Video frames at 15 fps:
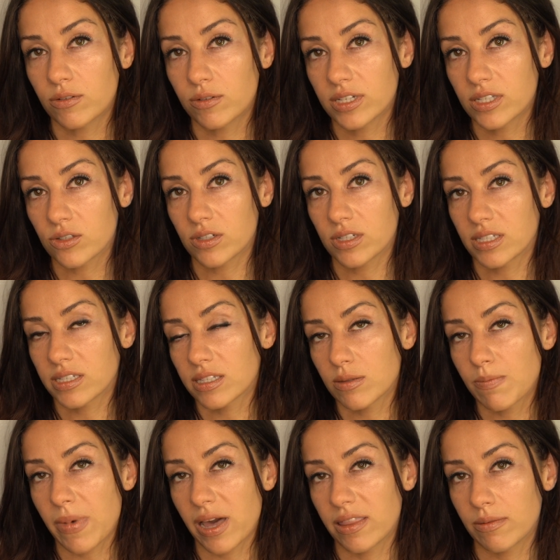resources
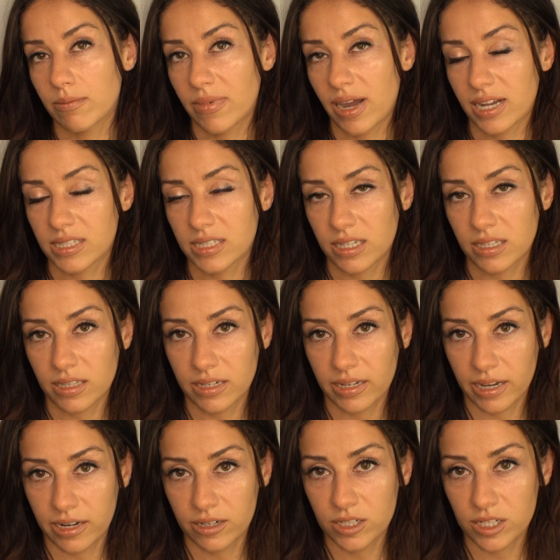by the masculine
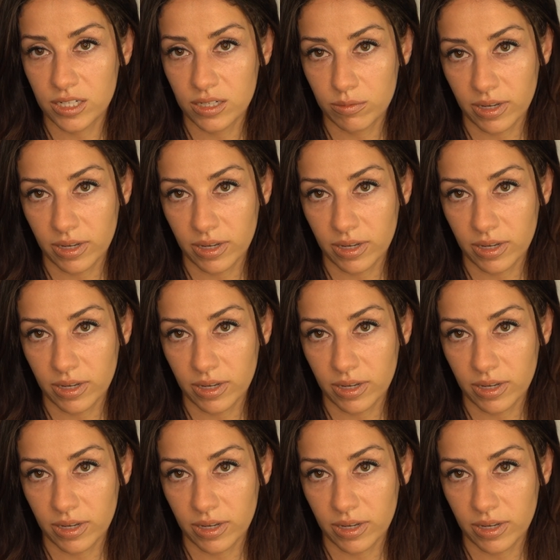energy,